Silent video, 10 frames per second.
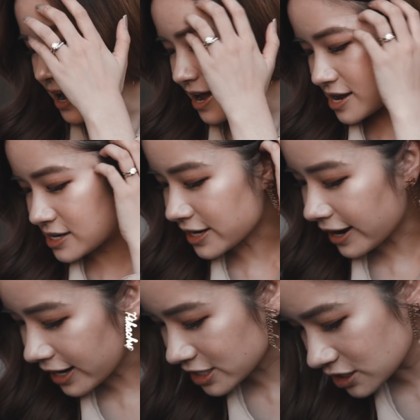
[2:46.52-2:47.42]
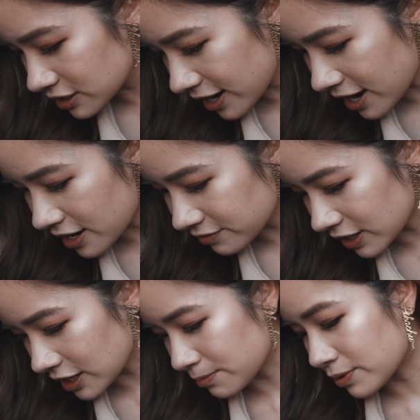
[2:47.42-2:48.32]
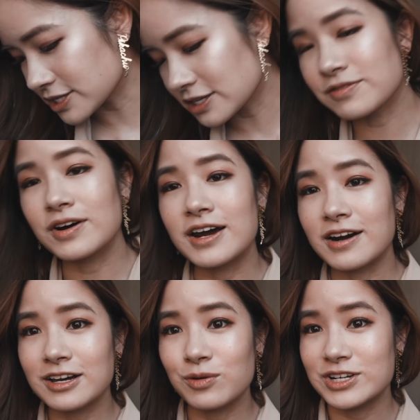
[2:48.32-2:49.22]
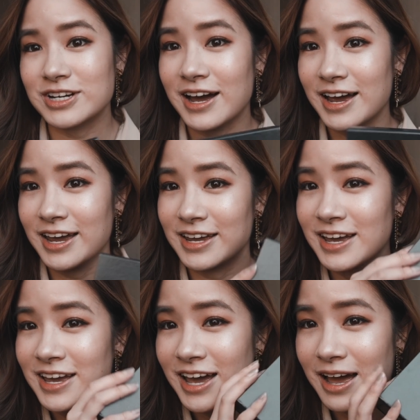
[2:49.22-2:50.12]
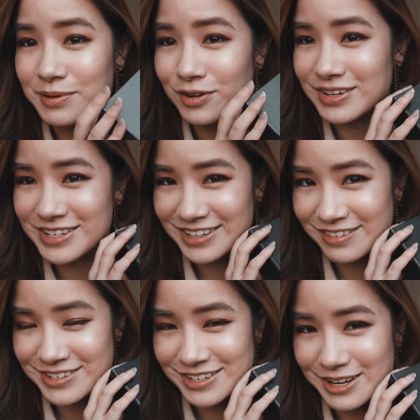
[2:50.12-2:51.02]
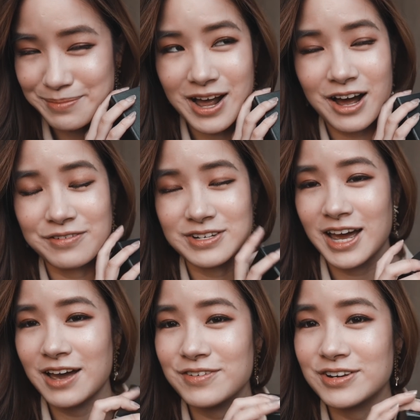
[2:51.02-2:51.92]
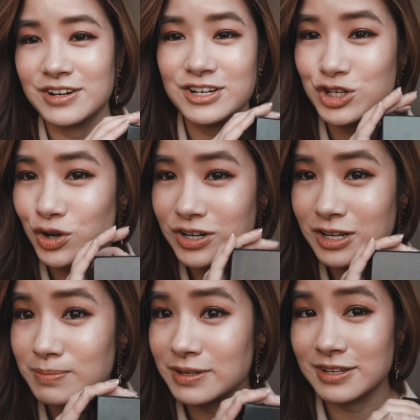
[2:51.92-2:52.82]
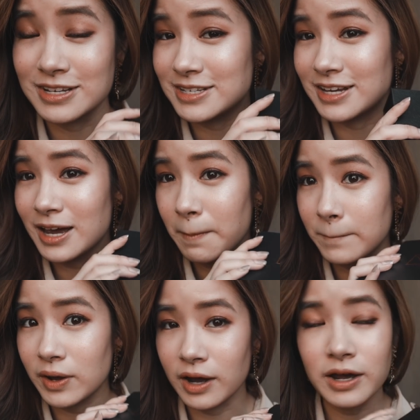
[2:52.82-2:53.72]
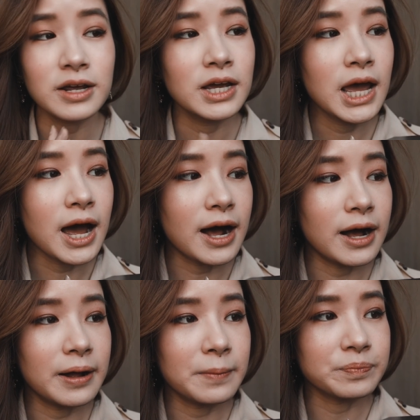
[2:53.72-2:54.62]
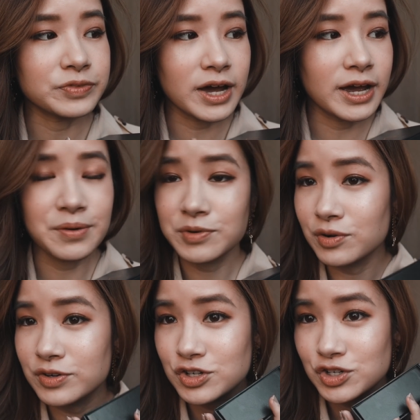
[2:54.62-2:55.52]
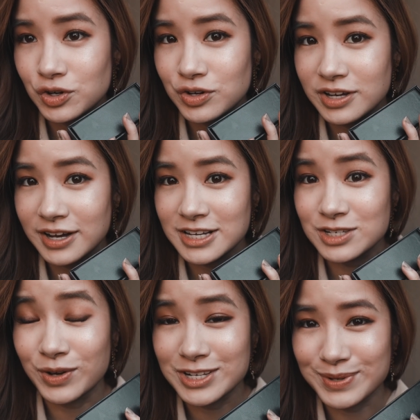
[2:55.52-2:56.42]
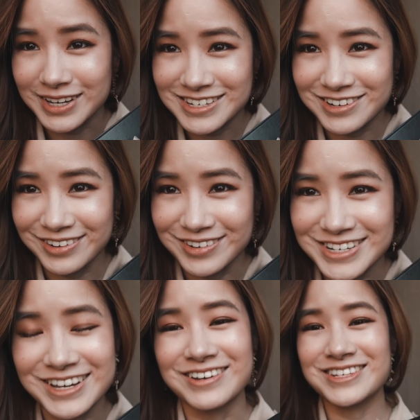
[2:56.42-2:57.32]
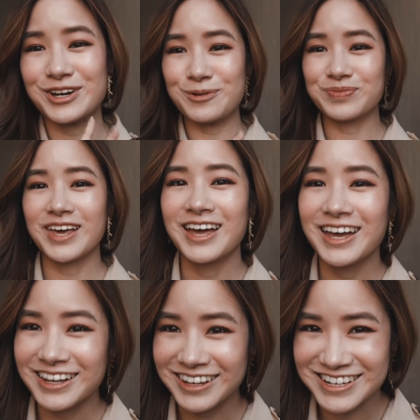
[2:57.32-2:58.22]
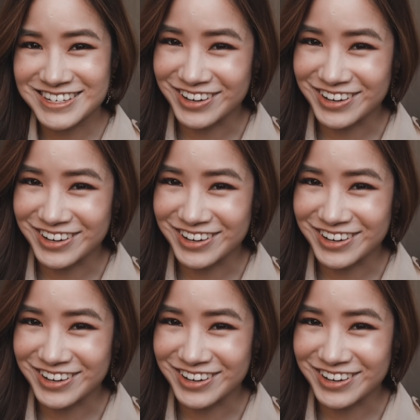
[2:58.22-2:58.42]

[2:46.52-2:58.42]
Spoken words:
and I actually have a present for Eric, which I am going to give to him after. I haven't shown him this yet, but I am going to show you guys once we get to the hotel. So let's